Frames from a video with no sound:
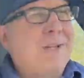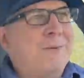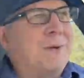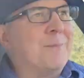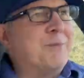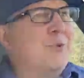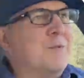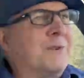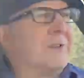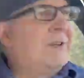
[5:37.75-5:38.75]
We
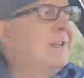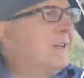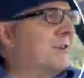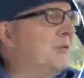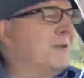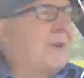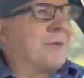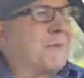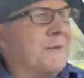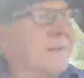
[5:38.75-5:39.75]
move and do
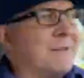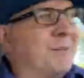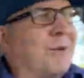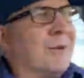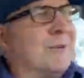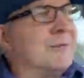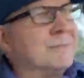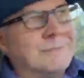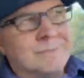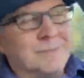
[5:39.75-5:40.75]
another thing tomorrow,
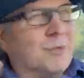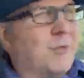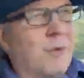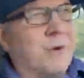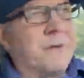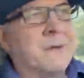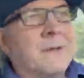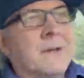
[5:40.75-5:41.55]
move on.